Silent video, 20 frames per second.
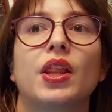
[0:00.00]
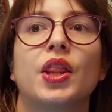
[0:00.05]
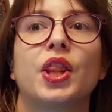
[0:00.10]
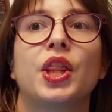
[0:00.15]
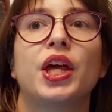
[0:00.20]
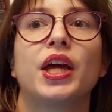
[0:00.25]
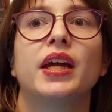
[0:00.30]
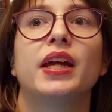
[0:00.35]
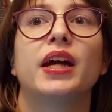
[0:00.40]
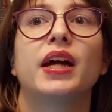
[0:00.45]

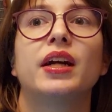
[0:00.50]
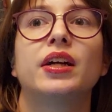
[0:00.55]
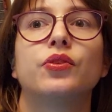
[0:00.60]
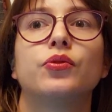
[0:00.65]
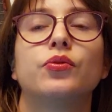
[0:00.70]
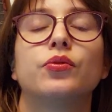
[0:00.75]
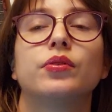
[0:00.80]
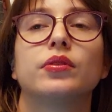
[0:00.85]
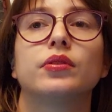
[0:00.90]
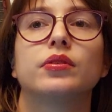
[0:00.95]
they
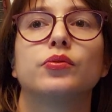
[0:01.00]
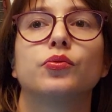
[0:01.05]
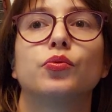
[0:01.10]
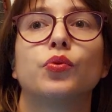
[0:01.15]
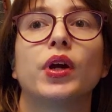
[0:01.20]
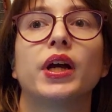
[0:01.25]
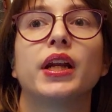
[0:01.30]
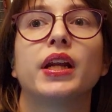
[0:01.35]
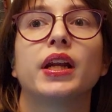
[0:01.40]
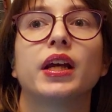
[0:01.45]
are
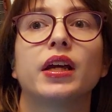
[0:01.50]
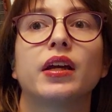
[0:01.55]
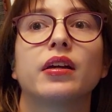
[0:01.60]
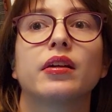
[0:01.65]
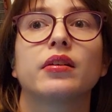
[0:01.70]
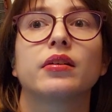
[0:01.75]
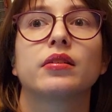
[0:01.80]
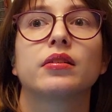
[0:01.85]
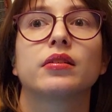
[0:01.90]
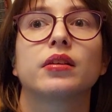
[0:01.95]

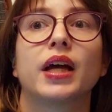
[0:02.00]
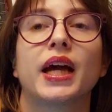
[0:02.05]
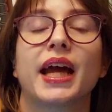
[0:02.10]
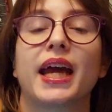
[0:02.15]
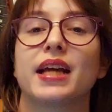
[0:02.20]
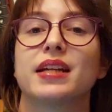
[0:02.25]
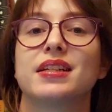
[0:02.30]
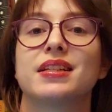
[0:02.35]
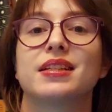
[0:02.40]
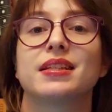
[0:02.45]
running
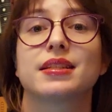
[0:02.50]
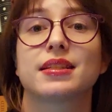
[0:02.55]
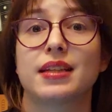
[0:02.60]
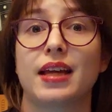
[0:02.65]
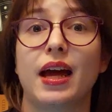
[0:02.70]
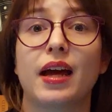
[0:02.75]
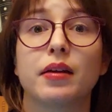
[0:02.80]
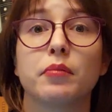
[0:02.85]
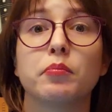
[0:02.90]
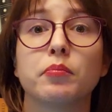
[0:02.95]
against
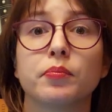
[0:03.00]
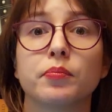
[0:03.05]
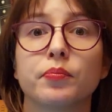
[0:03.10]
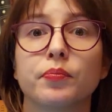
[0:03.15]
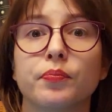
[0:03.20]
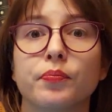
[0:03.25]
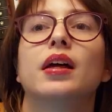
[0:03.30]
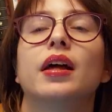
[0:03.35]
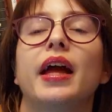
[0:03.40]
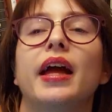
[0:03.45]
time.
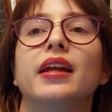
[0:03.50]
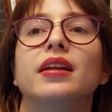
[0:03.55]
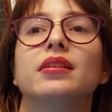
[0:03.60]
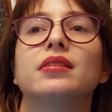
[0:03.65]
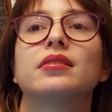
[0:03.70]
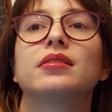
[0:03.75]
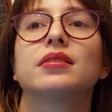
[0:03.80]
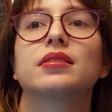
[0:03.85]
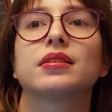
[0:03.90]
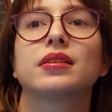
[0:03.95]

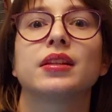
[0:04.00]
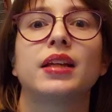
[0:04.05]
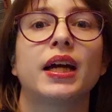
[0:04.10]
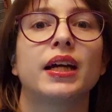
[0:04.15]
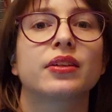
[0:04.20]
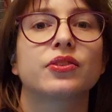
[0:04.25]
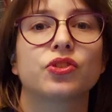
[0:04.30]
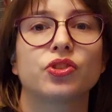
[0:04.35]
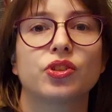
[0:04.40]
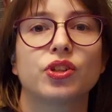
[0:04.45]
And
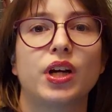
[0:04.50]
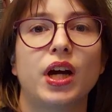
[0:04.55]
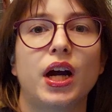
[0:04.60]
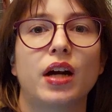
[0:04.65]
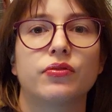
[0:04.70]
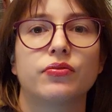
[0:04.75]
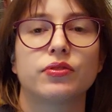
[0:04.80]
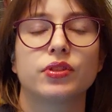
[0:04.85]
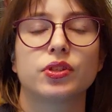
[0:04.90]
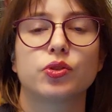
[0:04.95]
Lecter,
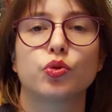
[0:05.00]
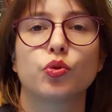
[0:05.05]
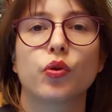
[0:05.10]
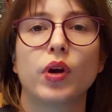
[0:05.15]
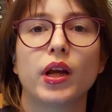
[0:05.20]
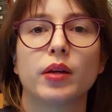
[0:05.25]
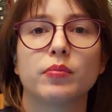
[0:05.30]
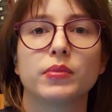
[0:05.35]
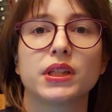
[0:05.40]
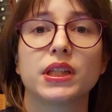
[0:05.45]
after
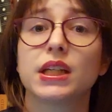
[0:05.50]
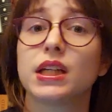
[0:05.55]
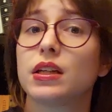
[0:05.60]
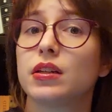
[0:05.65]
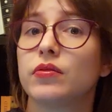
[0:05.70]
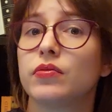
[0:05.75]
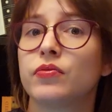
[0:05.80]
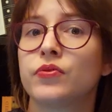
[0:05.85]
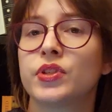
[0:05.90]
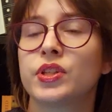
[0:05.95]
Graham
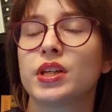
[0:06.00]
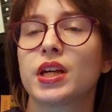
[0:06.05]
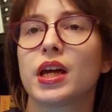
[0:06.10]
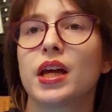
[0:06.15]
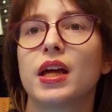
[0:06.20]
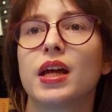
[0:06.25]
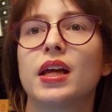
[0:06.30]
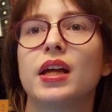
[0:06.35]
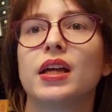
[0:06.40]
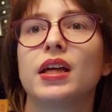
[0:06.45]
leaves,
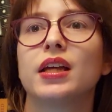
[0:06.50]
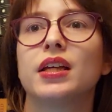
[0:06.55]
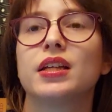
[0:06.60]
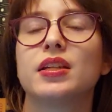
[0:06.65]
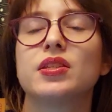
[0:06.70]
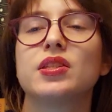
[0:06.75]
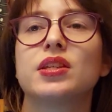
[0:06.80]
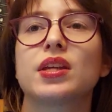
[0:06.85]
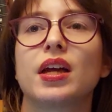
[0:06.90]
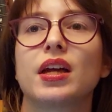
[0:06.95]

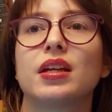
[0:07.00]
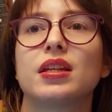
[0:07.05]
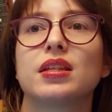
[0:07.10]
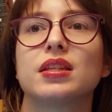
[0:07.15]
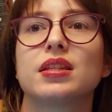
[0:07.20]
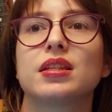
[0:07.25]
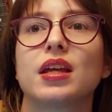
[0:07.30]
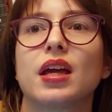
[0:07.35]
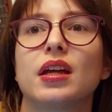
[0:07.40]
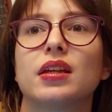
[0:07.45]
he
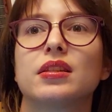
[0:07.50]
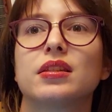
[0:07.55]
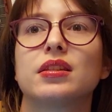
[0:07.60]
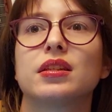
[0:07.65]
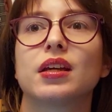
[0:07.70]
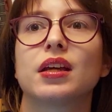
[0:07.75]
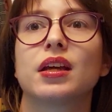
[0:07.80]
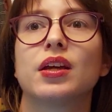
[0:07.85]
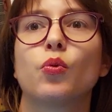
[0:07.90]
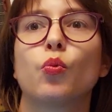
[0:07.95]
says that
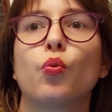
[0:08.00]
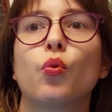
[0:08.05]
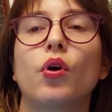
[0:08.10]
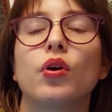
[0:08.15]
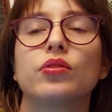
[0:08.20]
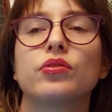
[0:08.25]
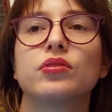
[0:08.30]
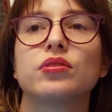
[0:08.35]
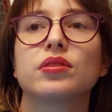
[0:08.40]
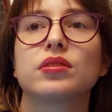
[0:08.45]
he
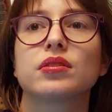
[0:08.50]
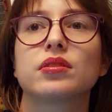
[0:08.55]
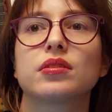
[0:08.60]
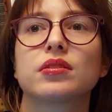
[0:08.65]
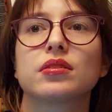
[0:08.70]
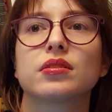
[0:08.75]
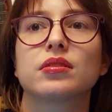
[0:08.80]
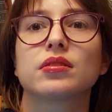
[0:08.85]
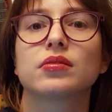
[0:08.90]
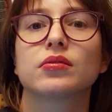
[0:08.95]
wants
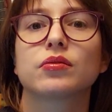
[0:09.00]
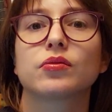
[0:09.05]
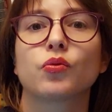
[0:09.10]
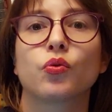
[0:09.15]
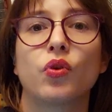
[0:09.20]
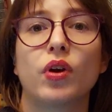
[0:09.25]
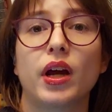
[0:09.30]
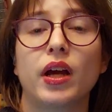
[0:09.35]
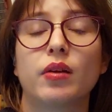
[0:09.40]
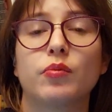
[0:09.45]

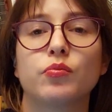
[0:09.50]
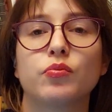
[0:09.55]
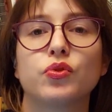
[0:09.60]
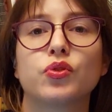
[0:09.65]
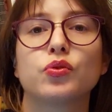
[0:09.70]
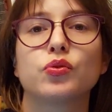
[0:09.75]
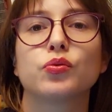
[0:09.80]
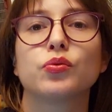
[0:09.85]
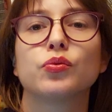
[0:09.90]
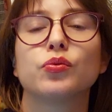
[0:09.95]
Graham
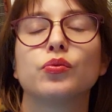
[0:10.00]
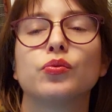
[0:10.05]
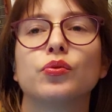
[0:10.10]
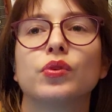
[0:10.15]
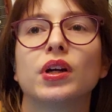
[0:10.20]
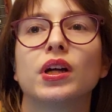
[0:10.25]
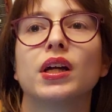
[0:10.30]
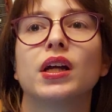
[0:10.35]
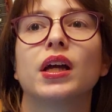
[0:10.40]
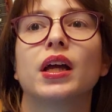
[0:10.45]
to
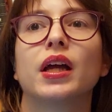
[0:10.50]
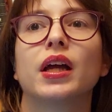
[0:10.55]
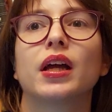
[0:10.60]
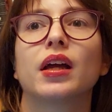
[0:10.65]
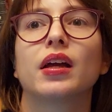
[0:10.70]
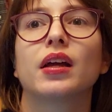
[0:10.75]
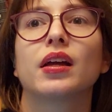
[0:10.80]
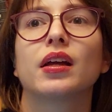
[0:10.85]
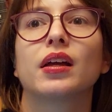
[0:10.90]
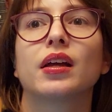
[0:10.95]

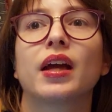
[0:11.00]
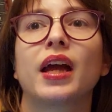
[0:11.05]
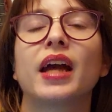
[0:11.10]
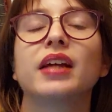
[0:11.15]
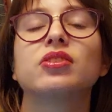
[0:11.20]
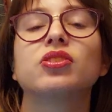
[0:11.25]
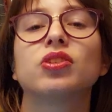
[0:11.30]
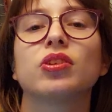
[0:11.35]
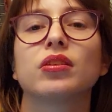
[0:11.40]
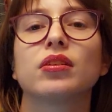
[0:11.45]

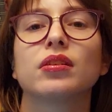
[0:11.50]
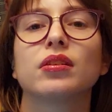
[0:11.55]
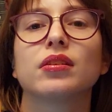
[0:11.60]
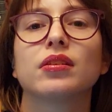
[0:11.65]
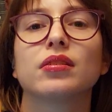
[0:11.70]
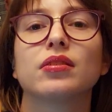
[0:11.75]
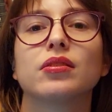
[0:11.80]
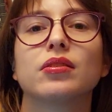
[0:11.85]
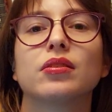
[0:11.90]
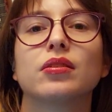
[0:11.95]
get in,
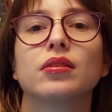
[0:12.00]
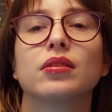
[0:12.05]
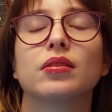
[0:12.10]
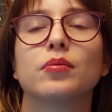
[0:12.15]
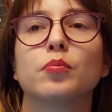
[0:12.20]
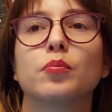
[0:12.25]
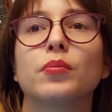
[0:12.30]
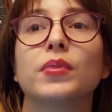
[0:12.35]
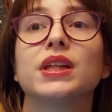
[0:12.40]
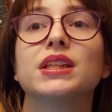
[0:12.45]

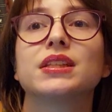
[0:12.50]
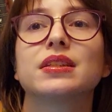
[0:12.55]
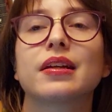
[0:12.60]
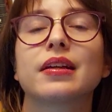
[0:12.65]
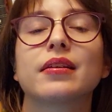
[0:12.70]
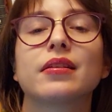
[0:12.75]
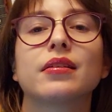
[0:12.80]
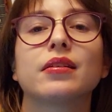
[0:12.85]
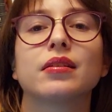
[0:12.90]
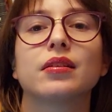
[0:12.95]
uh,
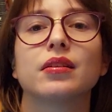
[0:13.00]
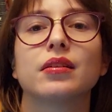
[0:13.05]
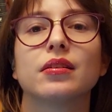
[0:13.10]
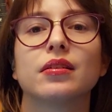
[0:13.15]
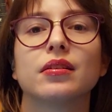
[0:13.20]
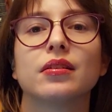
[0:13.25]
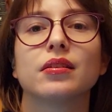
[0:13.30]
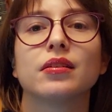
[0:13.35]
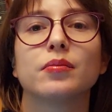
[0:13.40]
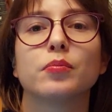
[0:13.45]
maintain
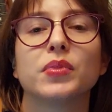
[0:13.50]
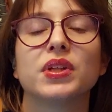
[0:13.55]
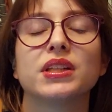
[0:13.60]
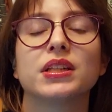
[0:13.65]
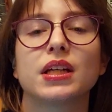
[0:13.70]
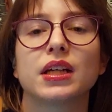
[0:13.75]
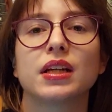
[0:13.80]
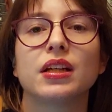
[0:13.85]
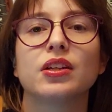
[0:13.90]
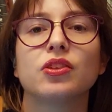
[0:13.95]
uh,
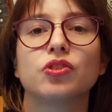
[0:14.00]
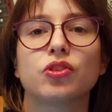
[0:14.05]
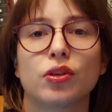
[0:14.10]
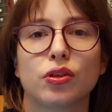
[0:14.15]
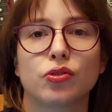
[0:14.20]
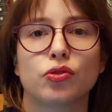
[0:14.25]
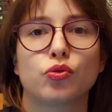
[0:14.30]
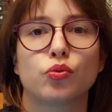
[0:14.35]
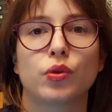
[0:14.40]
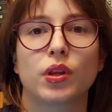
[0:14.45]
maintaining
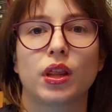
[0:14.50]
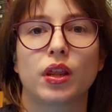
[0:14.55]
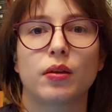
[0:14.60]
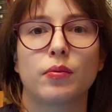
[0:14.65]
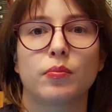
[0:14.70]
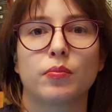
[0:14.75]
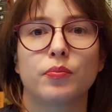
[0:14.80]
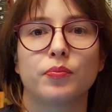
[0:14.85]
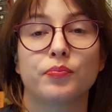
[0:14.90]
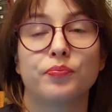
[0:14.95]
touch with
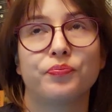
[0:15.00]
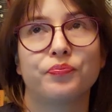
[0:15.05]
him.